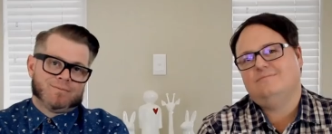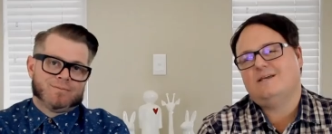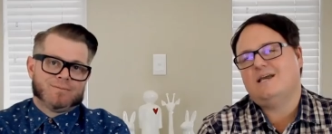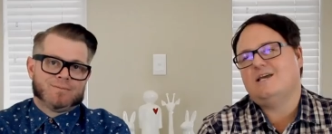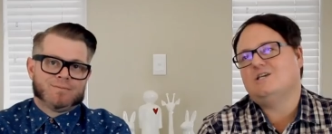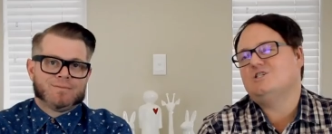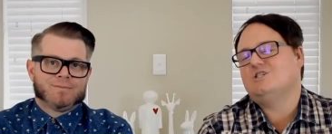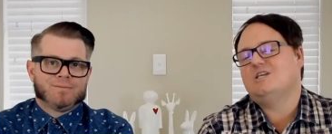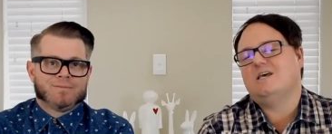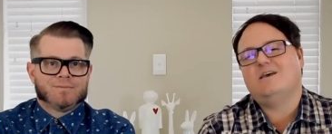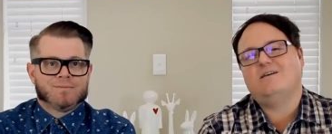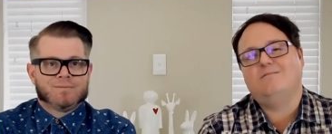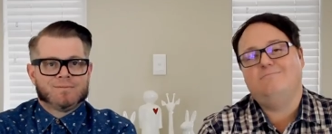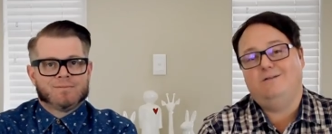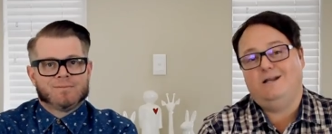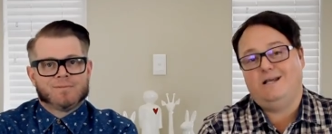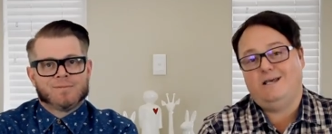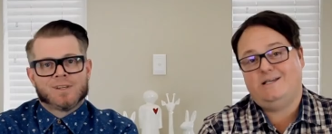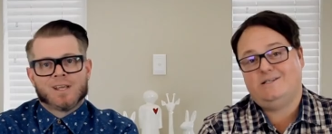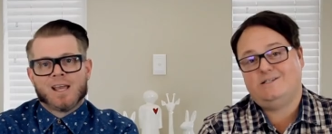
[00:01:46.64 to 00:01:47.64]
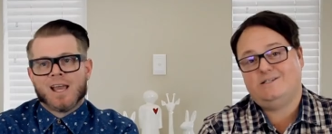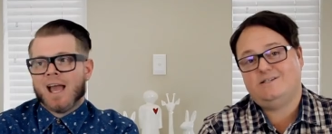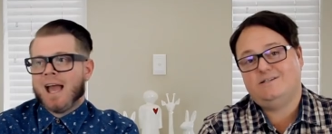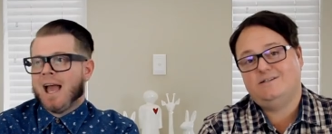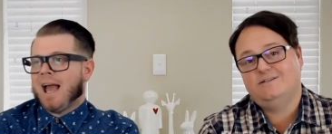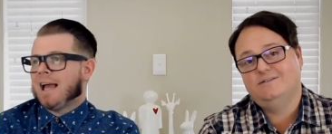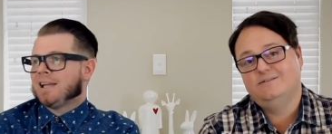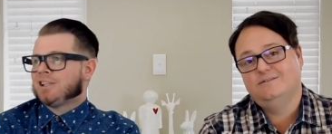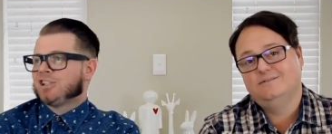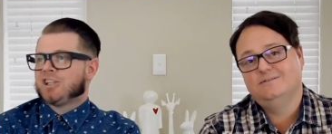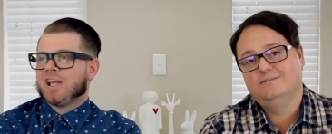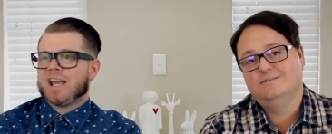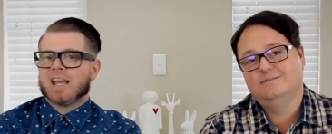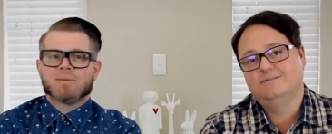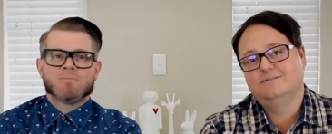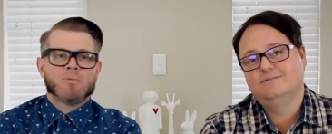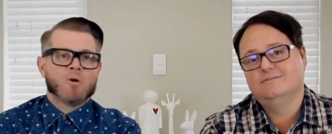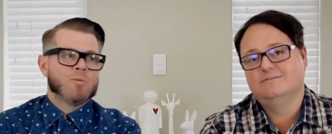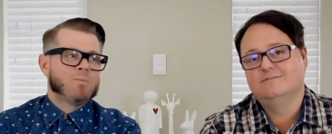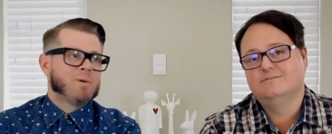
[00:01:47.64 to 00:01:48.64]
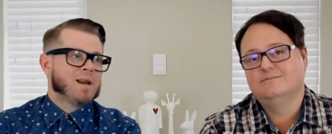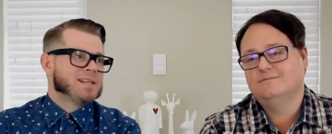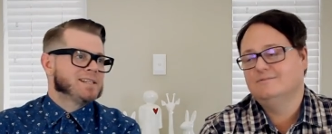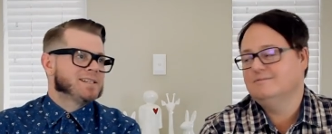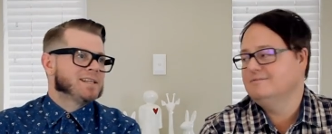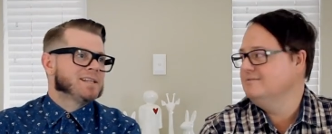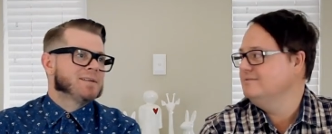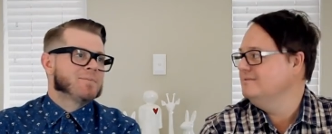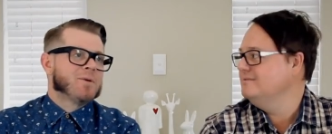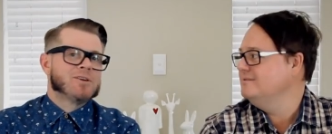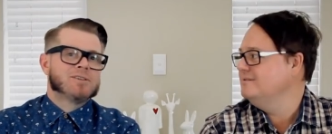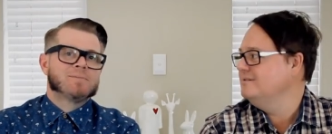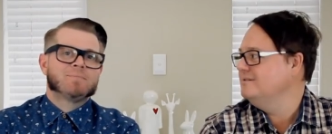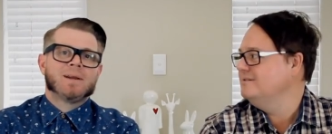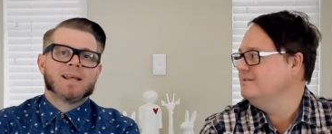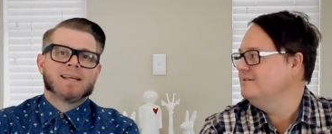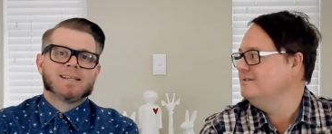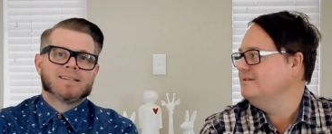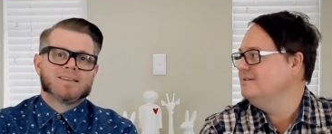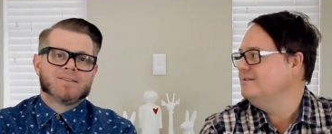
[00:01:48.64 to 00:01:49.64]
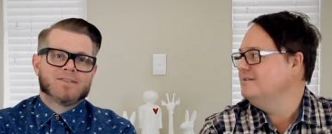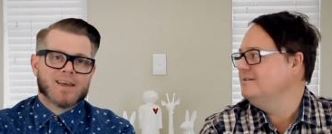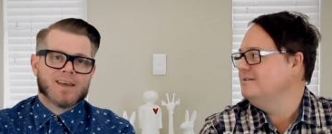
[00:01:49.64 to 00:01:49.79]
Speaker 1: Hashtag blessed. Hashtag more blessed than the most blessed